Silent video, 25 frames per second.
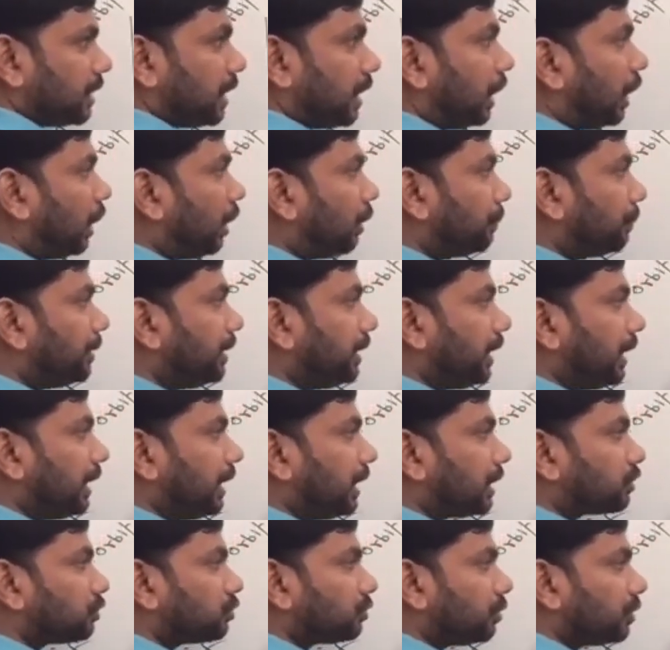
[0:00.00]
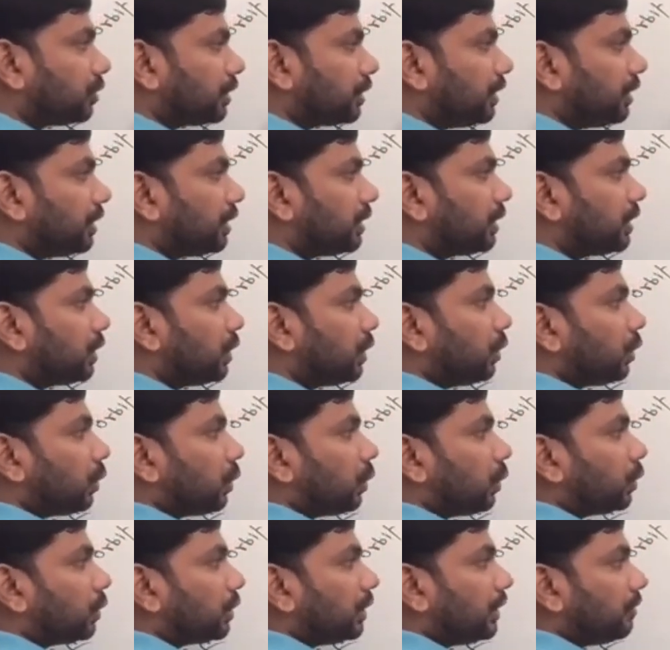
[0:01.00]
How many electron here?
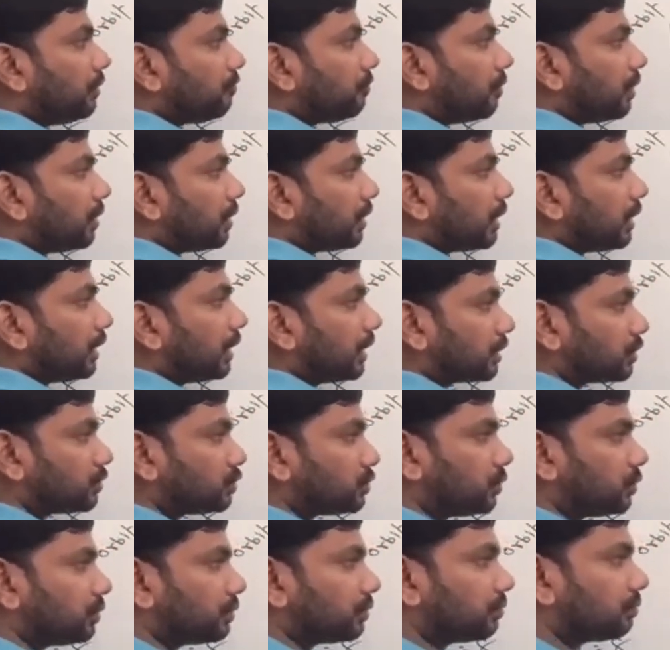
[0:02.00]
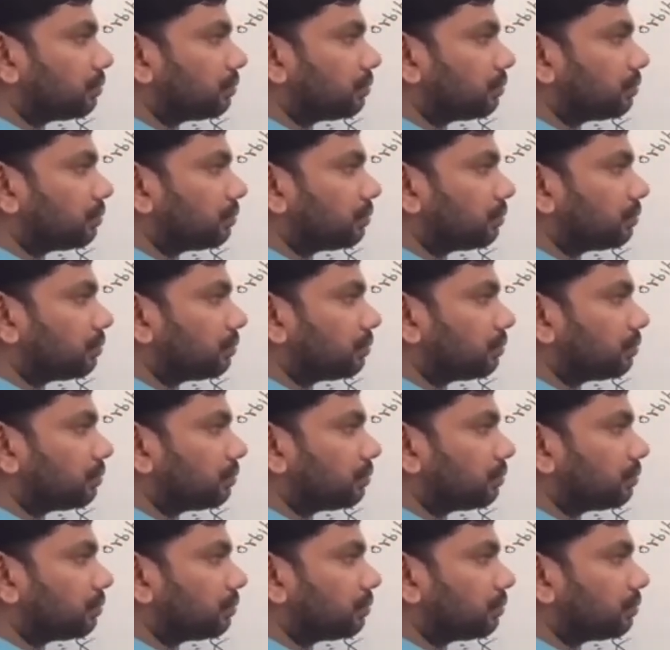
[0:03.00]
Only 1 electron.